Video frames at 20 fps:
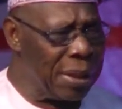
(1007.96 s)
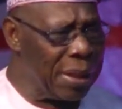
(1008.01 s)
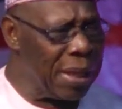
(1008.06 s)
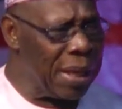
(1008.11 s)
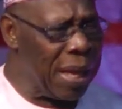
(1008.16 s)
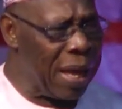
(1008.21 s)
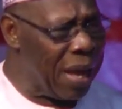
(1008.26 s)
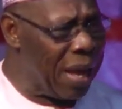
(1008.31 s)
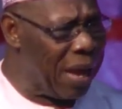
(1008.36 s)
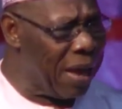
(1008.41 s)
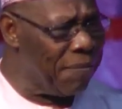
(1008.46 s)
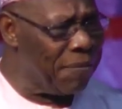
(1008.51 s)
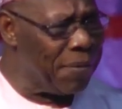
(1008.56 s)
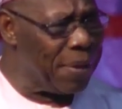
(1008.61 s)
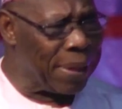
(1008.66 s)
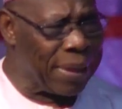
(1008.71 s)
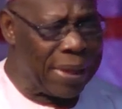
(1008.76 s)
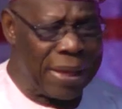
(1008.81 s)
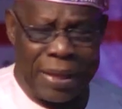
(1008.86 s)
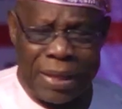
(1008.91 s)

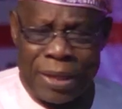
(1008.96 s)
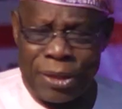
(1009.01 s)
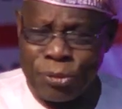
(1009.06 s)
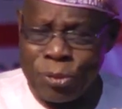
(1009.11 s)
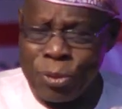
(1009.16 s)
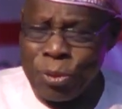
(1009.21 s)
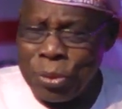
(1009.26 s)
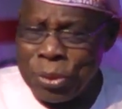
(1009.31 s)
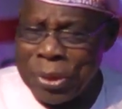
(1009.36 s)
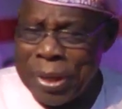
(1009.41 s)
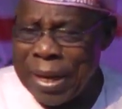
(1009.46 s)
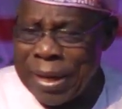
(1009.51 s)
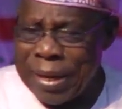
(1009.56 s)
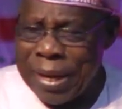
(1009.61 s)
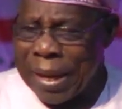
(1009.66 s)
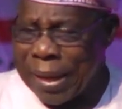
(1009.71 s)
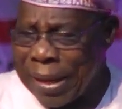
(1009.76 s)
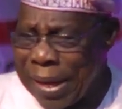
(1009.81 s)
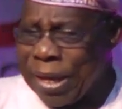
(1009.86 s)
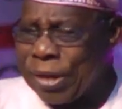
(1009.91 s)
everything is loaded
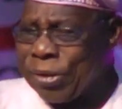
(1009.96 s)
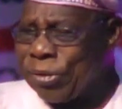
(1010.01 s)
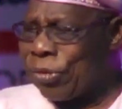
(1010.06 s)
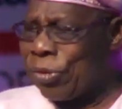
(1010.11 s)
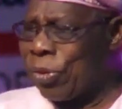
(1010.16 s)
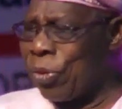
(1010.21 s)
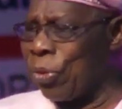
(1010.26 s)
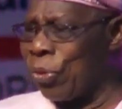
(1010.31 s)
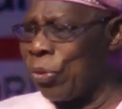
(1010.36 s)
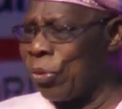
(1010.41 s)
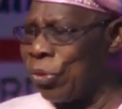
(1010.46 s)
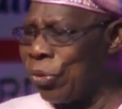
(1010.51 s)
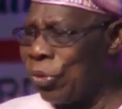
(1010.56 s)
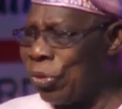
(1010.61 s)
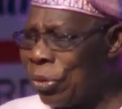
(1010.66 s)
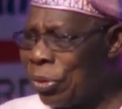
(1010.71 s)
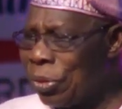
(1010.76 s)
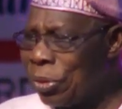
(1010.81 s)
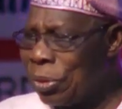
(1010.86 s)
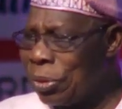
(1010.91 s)
against us.
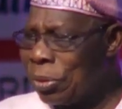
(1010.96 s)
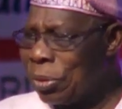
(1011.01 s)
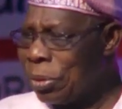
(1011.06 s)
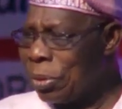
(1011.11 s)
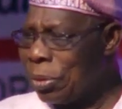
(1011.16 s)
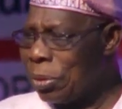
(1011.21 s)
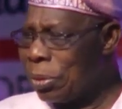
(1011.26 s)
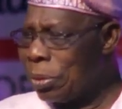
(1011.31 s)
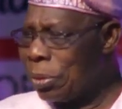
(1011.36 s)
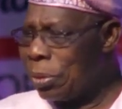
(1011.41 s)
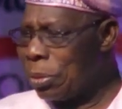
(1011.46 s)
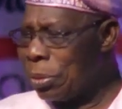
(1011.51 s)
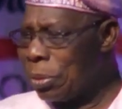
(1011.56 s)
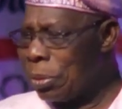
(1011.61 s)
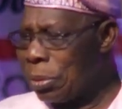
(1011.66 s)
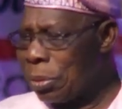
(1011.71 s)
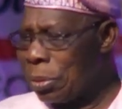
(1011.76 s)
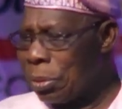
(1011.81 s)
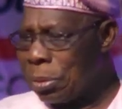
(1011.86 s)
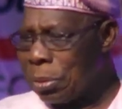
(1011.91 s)

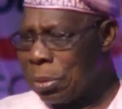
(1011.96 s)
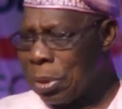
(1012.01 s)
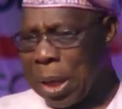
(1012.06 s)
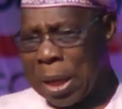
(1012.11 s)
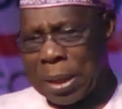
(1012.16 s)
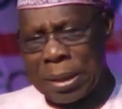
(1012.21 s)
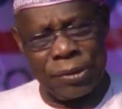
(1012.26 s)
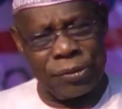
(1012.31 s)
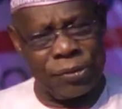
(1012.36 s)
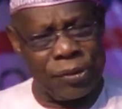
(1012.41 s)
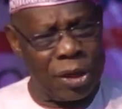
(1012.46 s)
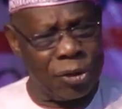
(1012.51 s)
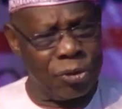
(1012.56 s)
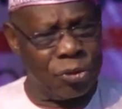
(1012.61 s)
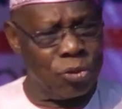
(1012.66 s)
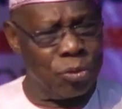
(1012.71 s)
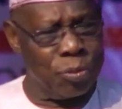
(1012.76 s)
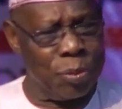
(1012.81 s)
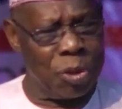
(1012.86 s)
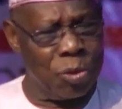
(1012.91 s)
And he said
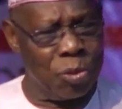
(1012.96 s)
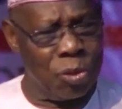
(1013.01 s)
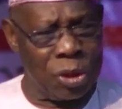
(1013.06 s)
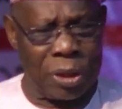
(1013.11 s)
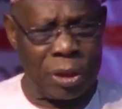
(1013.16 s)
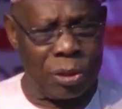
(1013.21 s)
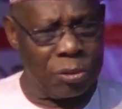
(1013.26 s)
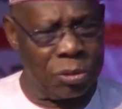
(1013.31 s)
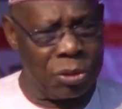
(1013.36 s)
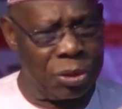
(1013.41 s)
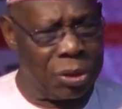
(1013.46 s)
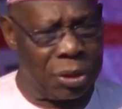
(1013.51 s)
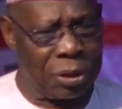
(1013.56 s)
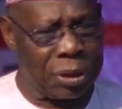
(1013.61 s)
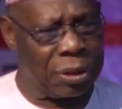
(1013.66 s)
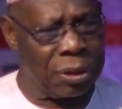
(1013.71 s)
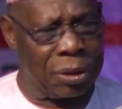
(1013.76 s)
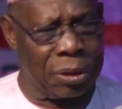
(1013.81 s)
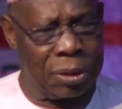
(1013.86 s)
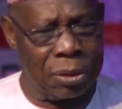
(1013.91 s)
to me what he will
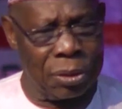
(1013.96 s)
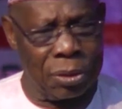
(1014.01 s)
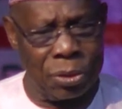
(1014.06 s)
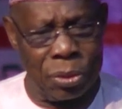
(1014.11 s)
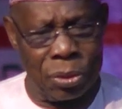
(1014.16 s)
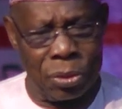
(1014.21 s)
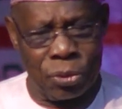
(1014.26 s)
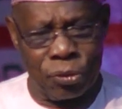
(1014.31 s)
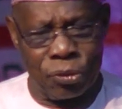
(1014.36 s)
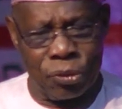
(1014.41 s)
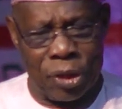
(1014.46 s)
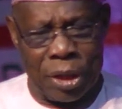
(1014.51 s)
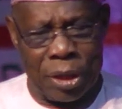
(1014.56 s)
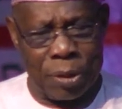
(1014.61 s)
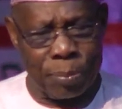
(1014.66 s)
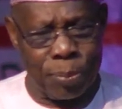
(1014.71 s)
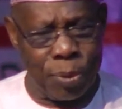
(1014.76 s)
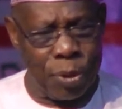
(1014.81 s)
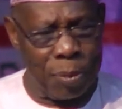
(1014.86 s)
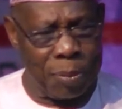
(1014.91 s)
not say
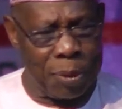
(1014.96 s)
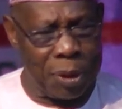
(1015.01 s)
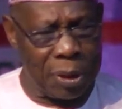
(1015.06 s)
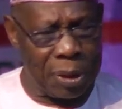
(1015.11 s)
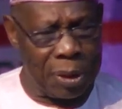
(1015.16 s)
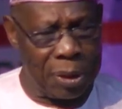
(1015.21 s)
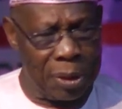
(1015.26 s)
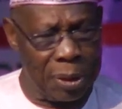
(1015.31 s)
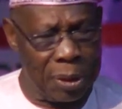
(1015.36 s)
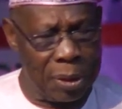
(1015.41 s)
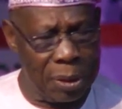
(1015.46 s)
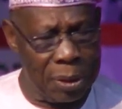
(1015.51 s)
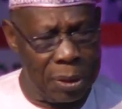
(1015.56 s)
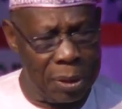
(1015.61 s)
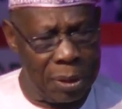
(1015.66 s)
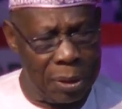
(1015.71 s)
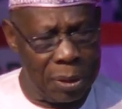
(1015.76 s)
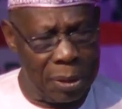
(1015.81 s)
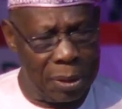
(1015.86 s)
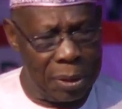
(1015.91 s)
in public.
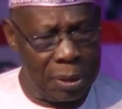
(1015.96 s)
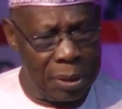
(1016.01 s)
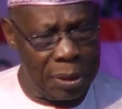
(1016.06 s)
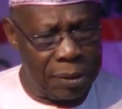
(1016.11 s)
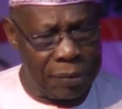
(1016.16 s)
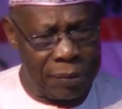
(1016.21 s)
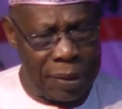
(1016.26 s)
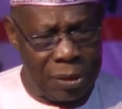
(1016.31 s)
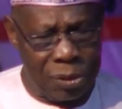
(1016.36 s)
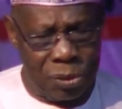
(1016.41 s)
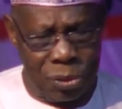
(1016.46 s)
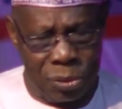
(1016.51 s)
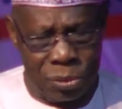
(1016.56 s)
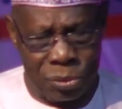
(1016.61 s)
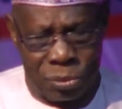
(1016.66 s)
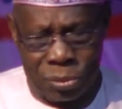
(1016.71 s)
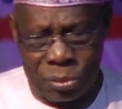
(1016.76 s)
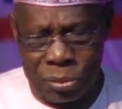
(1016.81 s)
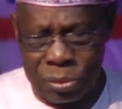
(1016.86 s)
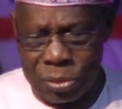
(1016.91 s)
He said,
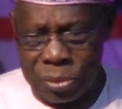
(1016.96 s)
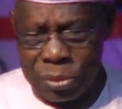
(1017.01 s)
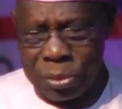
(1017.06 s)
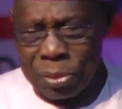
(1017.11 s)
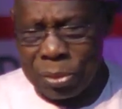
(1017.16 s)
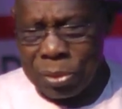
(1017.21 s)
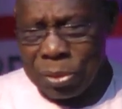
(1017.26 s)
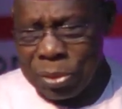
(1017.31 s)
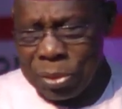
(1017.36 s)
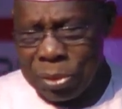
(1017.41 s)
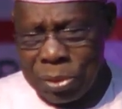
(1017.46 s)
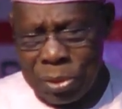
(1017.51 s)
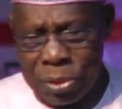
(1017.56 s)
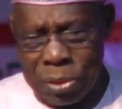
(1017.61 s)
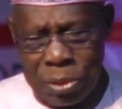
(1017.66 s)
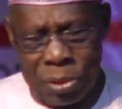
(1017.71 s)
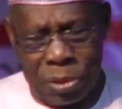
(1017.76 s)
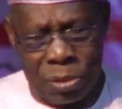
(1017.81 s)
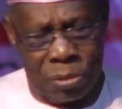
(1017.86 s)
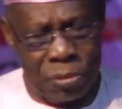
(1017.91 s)
Olu, oh,
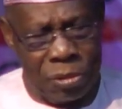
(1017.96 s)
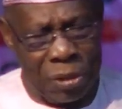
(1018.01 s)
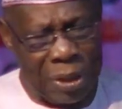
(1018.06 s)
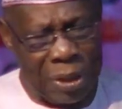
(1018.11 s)
we